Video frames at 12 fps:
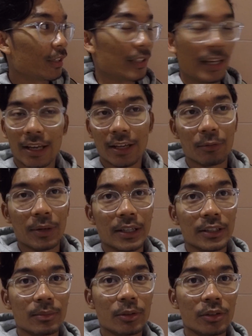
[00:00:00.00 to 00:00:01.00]
yeah. Anyway,
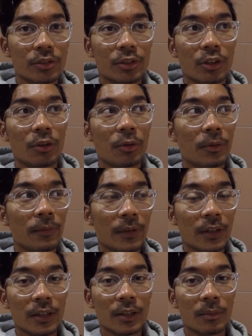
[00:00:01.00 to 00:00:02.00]
some news. So
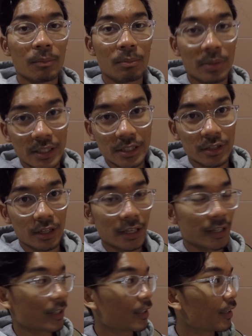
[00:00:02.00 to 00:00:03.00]
Prince
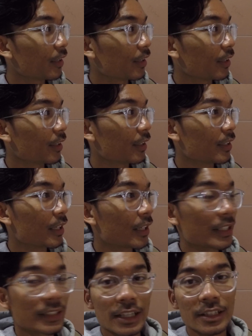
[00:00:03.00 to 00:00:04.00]
died.
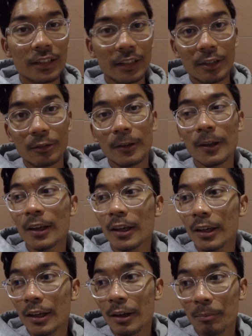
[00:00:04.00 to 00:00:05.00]
He's actually
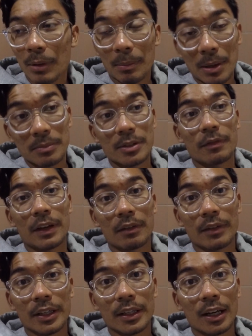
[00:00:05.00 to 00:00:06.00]
my mom's
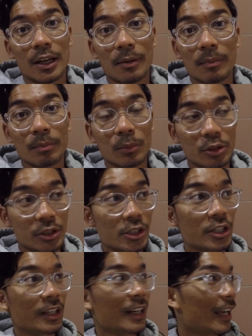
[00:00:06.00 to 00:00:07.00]
favorite um,
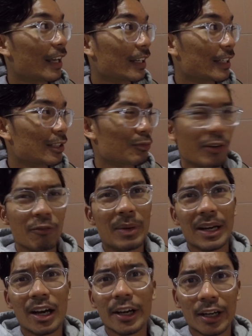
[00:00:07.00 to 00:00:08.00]
musician, and he's one of my
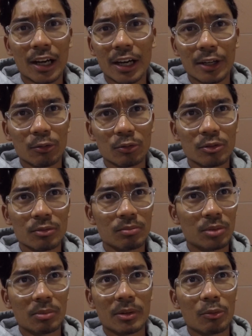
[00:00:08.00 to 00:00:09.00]
I- idols.
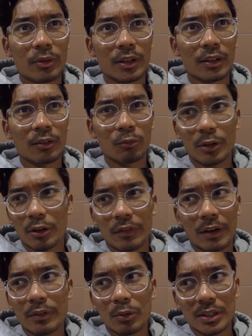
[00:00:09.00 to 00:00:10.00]
Probably one, one of
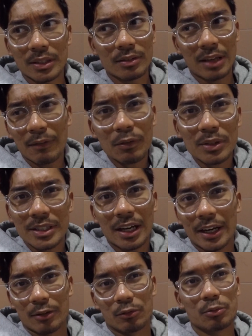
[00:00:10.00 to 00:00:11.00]
everyone's everyone's
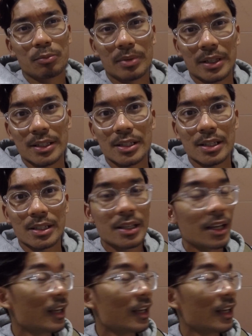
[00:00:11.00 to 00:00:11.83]
idols, Prince is,